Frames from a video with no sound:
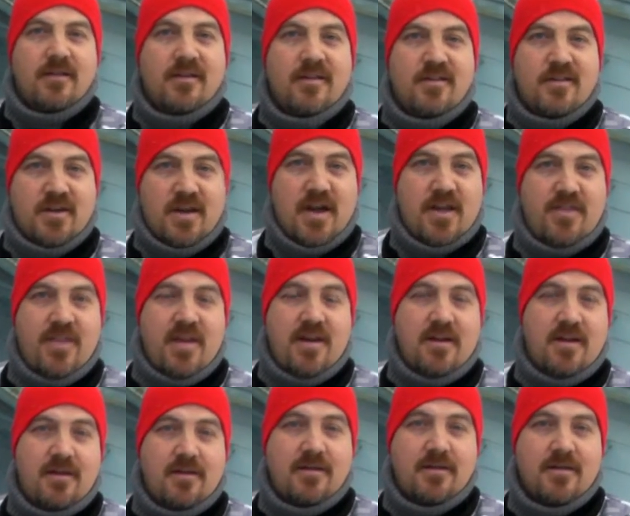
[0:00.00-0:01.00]
You got that,
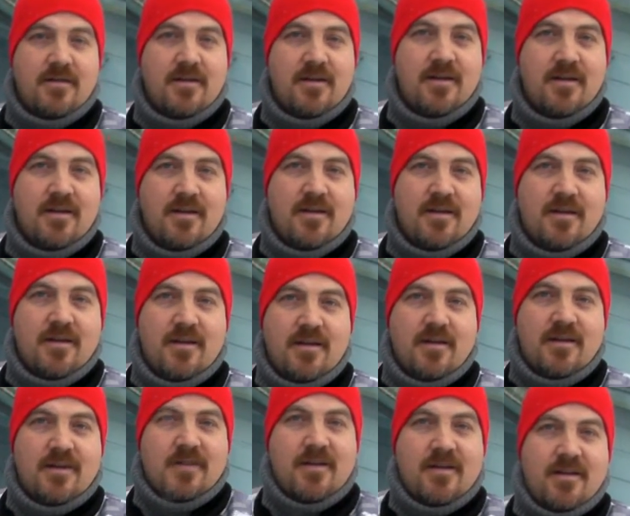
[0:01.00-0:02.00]
huh?
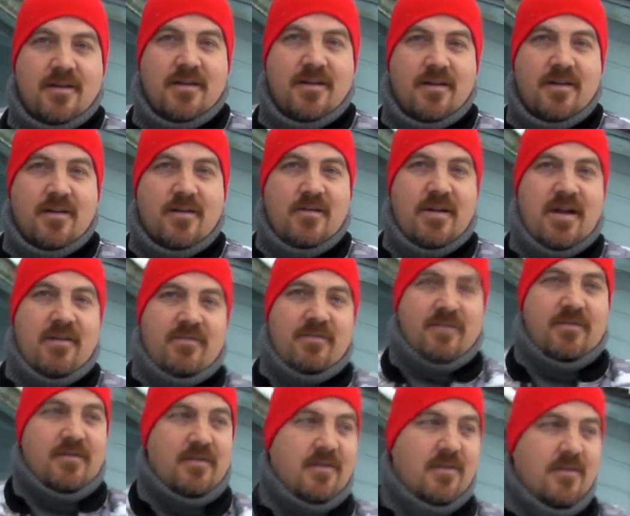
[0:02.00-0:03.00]
You don't have it?
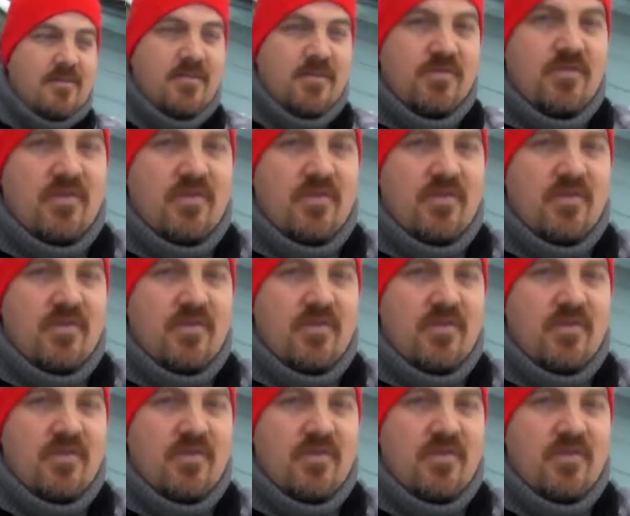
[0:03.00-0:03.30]
What's